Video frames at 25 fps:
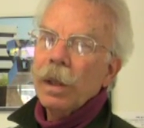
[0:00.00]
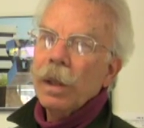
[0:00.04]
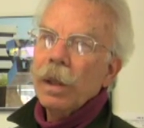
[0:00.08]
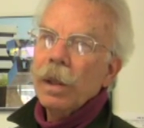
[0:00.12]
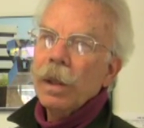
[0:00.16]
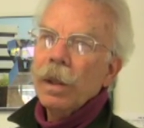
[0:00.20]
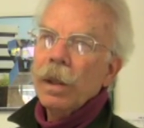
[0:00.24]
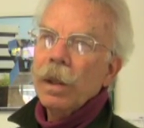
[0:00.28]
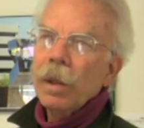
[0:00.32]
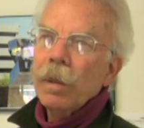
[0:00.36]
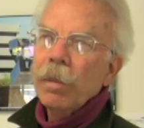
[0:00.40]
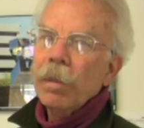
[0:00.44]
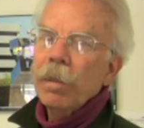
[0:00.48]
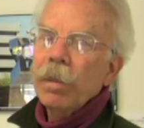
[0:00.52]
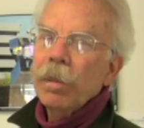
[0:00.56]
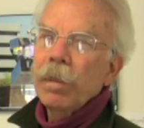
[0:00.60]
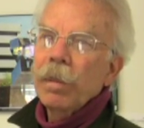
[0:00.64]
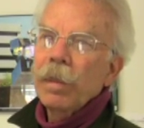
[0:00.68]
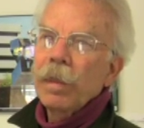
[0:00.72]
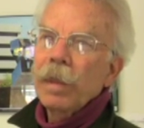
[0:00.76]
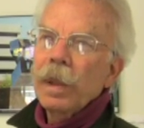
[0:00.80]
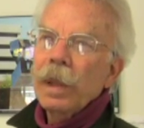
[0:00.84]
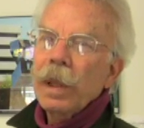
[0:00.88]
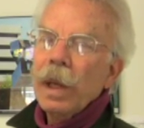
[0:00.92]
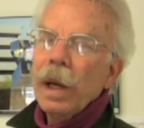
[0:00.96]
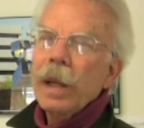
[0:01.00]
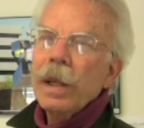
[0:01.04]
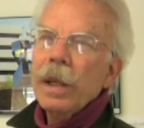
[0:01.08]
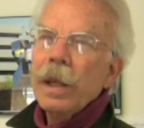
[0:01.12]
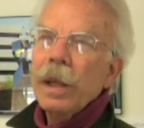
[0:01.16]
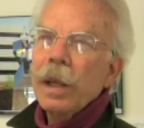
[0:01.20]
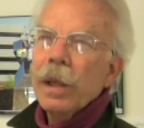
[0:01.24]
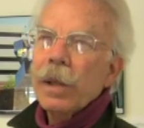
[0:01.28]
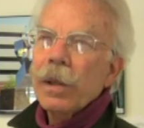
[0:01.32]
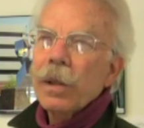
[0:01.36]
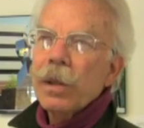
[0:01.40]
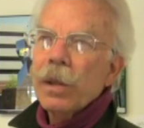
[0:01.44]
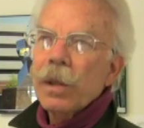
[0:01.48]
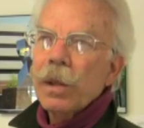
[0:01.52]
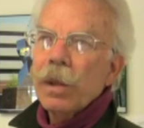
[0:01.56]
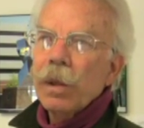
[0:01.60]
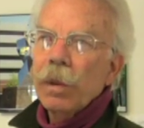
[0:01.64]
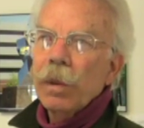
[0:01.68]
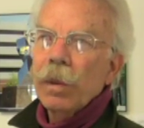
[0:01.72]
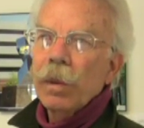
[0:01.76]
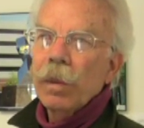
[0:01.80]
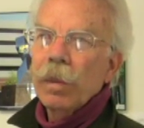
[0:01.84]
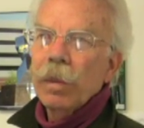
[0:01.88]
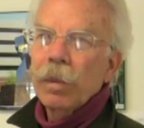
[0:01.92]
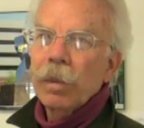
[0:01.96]
the idea is
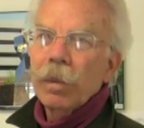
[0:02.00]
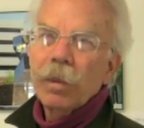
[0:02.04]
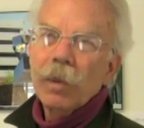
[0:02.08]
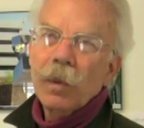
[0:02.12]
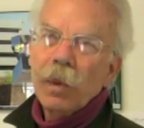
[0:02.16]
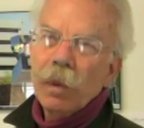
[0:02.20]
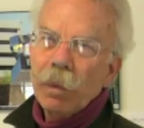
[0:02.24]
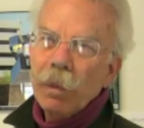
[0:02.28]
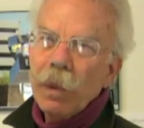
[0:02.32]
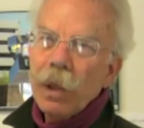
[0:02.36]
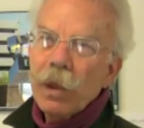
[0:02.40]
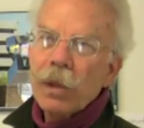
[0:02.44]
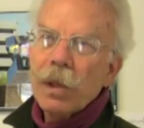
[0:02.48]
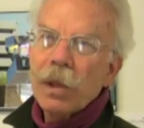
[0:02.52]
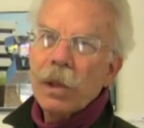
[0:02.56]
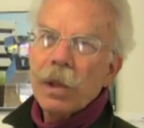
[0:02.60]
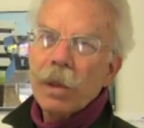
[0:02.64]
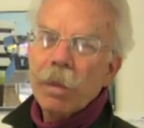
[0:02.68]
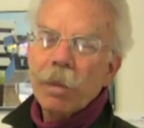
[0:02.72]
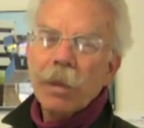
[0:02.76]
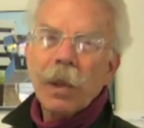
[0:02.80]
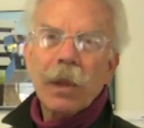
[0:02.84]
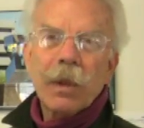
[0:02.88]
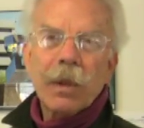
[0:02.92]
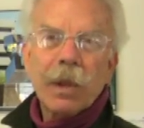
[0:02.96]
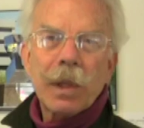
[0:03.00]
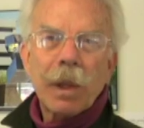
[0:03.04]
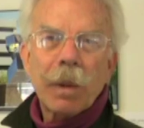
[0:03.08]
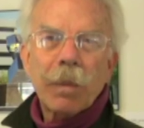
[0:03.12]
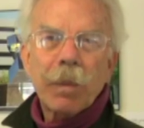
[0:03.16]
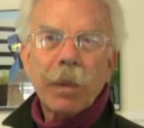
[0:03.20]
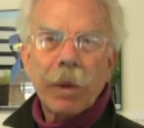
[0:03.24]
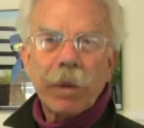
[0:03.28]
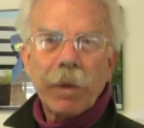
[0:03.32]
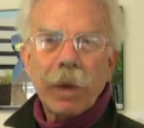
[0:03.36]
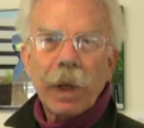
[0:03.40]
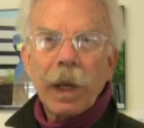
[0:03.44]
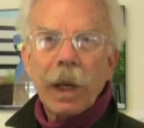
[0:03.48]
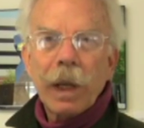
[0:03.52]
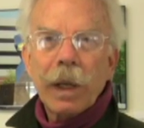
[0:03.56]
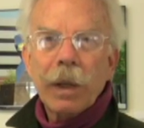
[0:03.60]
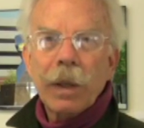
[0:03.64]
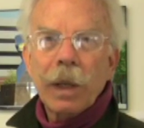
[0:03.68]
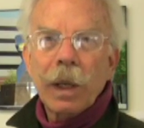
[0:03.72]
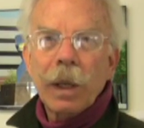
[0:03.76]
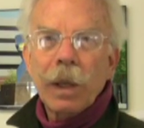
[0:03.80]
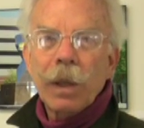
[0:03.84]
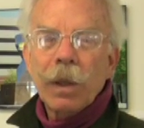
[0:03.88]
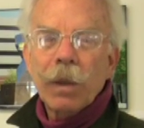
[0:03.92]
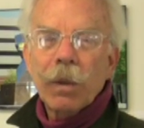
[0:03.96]
most symposia provide
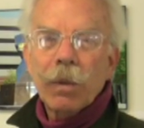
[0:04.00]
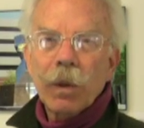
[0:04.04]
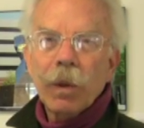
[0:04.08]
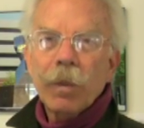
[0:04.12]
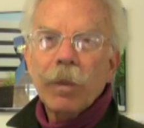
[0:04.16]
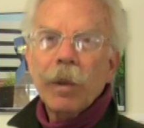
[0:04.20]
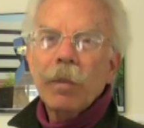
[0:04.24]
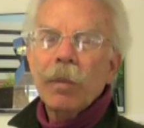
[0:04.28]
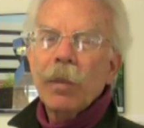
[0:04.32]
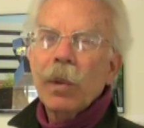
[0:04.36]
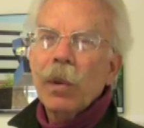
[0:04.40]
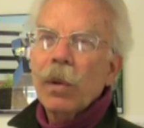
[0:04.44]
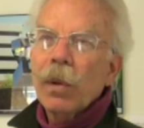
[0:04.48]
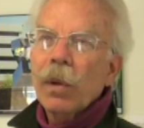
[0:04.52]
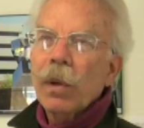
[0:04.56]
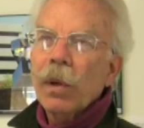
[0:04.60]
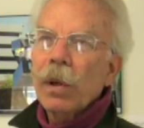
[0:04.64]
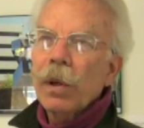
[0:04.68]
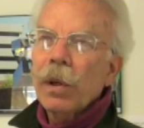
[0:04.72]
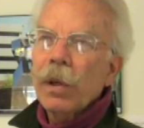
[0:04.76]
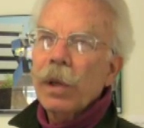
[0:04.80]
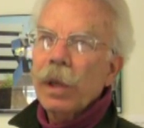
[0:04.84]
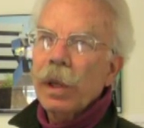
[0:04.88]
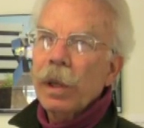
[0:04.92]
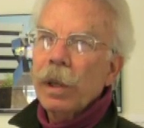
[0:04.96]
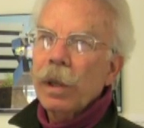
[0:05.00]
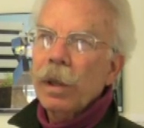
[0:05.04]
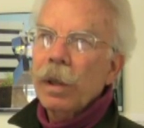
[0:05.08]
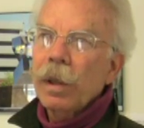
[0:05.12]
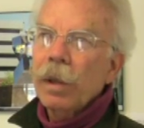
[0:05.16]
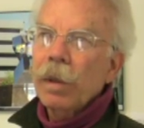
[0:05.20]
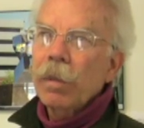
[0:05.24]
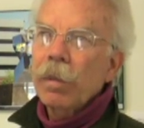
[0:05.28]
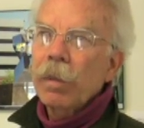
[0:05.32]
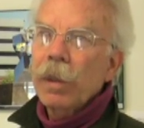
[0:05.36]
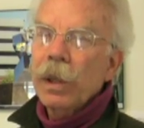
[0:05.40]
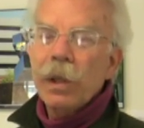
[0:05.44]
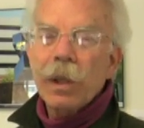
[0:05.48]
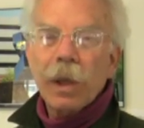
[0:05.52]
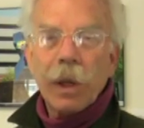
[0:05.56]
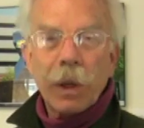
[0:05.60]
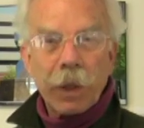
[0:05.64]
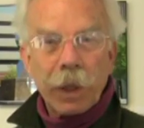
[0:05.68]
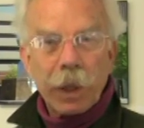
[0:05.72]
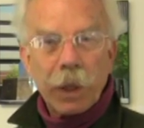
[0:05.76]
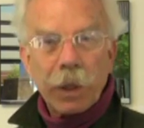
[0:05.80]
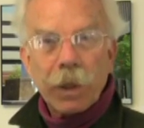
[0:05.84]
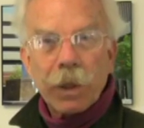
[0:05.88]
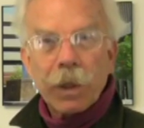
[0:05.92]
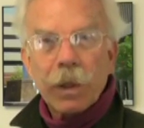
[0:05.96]
room and board and
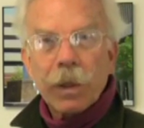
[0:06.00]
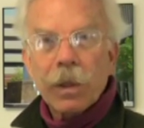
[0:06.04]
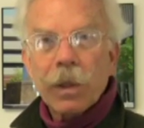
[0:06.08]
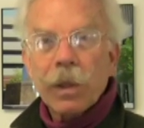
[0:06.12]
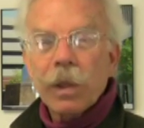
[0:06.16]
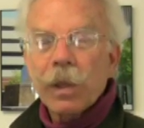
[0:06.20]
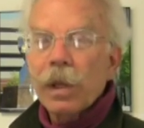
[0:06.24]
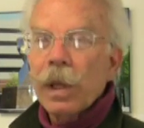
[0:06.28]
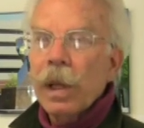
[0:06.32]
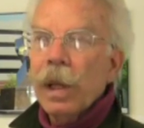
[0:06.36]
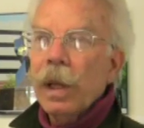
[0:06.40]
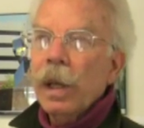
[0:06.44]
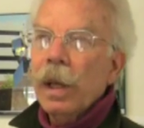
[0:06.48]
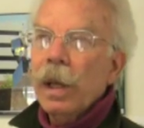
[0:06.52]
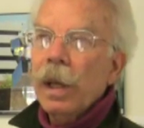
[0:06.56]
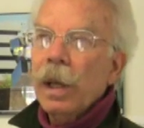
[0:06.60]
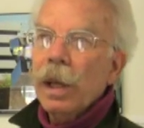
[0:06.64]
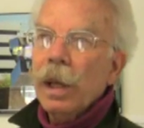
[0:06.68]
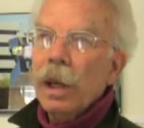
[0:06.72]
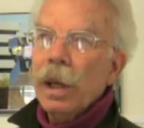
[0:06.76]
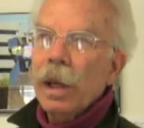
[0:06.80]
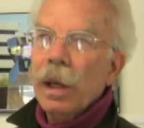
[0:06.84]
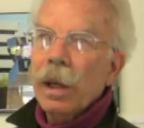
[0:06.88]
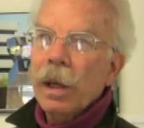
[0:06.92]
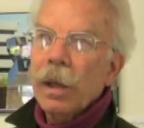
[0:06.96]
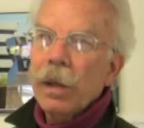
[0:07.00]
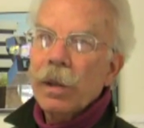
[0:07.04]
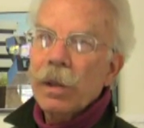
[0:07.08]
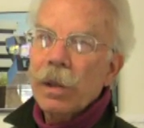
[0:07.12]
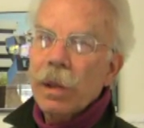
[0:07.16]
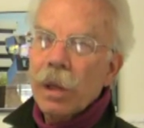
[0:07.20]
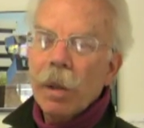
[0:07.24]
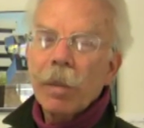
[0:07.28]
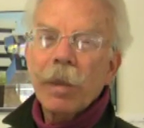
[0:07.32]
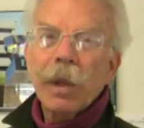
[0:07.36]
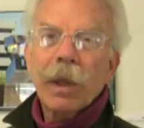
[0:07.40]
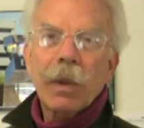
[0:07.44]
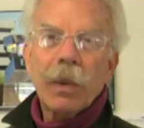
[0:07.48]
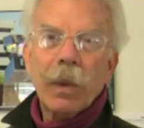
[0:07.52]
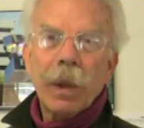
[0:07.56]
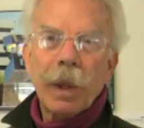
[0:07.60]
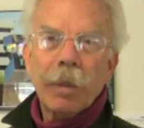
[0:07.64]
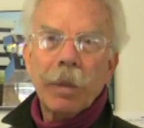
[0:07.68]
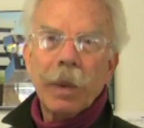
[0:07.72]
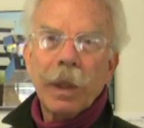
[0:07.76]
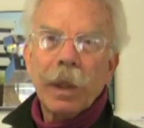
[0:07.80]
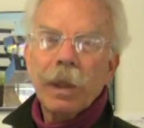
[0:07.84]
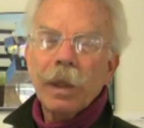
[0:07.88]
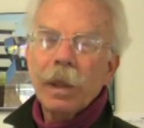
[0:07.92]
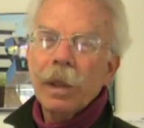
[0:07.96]
materials and some
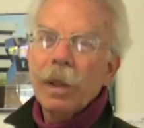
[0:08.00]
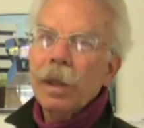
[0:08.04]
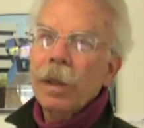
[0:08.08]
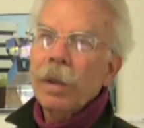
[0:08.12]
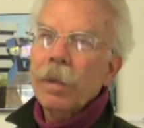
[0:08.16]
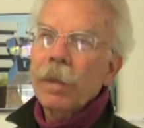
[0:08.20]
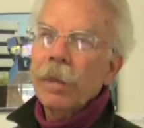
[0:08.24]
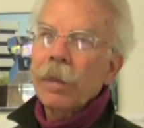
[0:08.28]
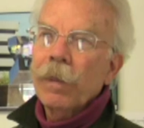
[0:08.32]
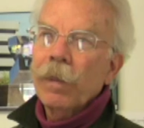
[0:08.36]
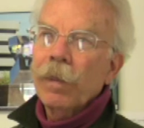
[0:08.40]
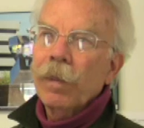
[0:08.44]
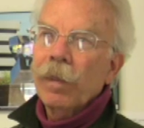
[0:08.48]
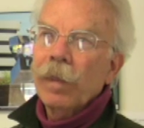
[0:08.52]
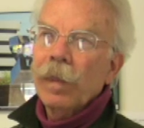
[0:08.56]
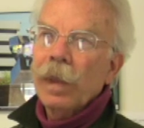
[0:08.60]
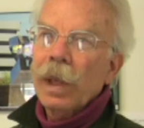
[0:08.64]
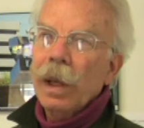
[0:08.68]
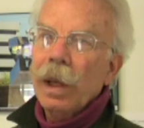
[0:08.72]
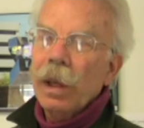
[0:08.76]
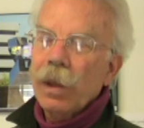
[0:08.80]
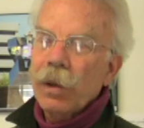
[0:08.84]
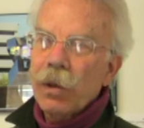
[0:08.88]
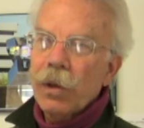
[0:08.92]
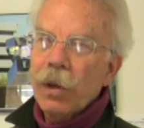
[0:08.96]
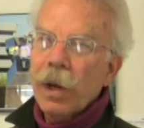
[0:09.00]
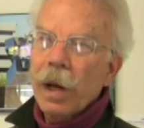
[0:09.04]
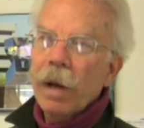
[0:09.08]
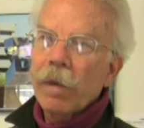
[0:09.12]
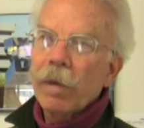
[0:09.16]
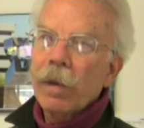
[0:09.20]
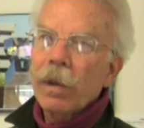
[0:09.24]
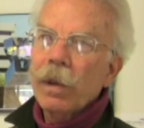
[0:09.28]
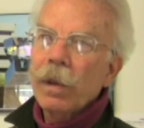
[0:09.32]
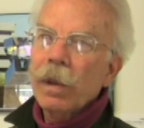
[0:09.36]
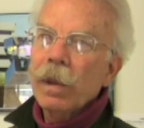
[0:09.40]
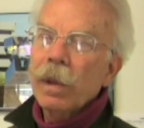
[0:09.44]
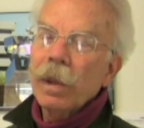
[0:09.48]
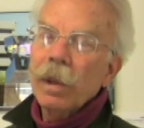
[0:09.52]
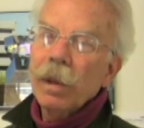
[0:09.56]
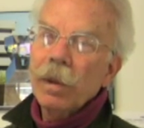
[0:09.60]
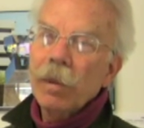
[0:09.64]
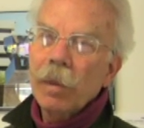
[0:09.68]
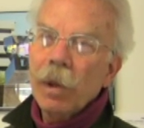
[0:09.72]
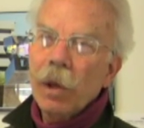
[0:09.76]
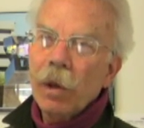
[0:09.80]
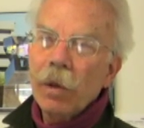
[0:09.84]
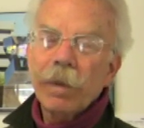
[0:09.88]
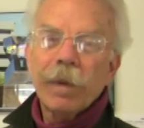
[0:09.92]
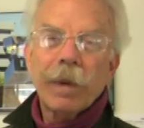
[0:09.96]
equipment and travel
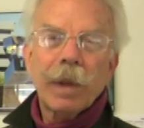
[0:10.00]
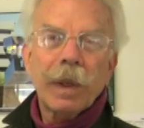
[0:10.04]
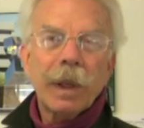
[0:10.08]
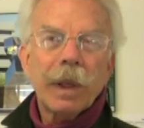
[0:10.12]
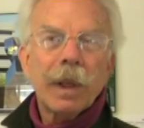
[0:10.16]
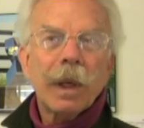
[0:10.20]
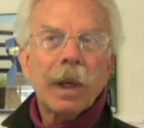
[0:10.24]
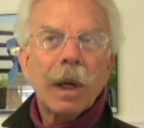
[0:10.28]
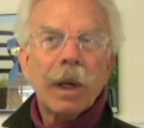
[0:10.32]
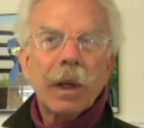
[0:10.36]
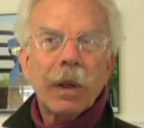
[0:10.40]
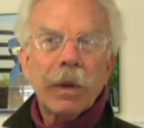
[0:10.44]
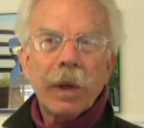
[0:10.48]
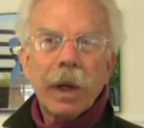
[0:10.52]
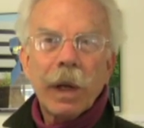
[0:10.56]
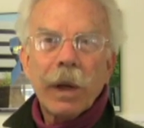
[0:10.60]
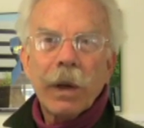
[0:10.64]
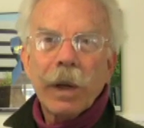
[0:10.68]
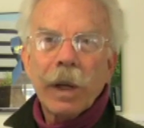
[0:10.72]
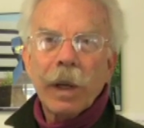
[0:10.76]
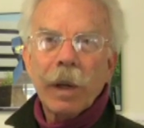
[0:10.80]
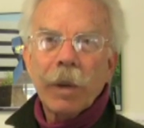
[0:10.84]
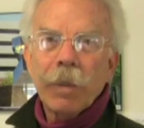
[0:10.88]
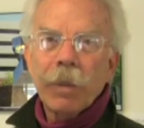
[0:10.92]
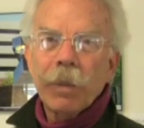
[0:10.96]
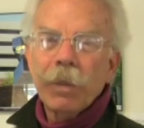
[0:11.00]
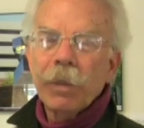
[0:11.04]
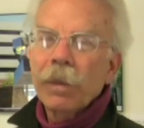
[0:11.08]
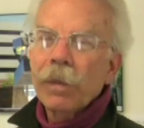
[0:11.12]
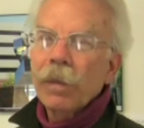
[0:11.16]
and hopefully an honorarium.